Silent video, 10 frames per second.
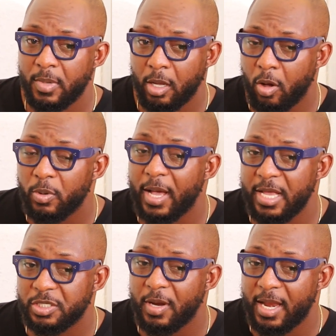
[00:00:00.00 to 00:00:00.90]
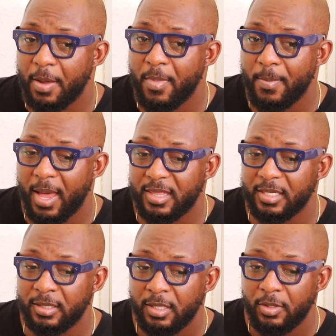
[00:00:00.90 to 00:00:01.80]
A couple guys tried. I remember, I
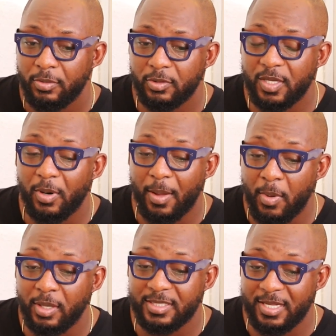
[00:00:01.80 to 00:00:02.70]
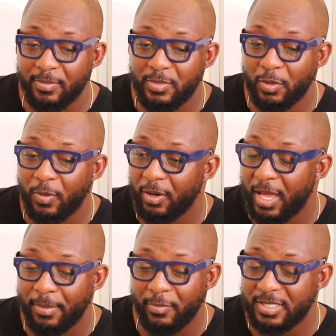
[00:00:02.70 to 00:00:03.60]
think, notable amongst them, Joel,
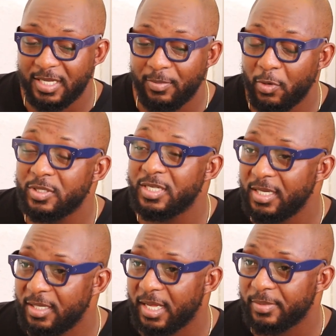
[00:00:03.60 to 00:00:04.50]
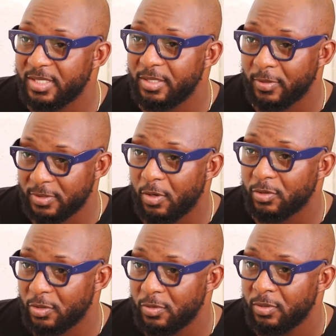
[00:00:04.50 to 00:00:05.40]
what's the name, OG, the MC was
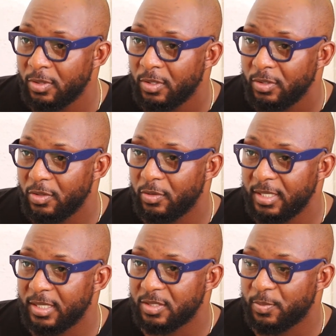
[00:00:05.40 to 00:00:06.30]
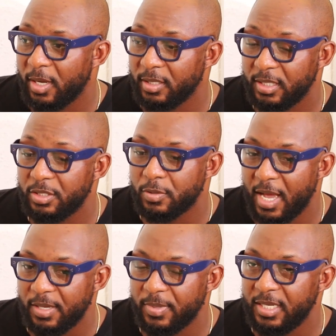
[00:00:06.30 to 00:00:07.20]
also, in the spot. He
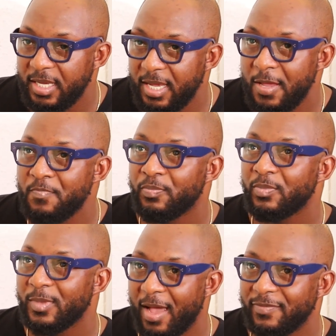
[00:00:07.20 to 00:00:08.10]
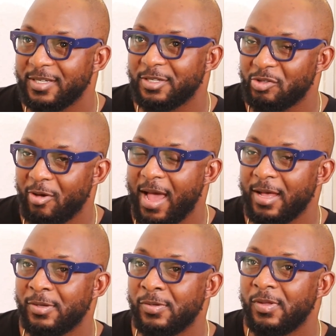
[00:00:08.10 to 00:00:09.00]
tried it, but he, after the
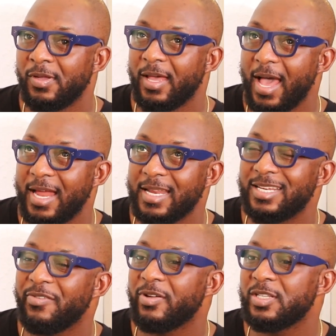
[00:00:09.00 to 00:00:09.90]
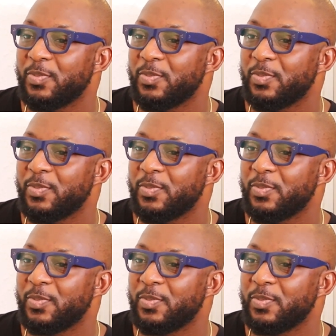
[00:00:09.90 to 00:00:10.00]
trial, had a different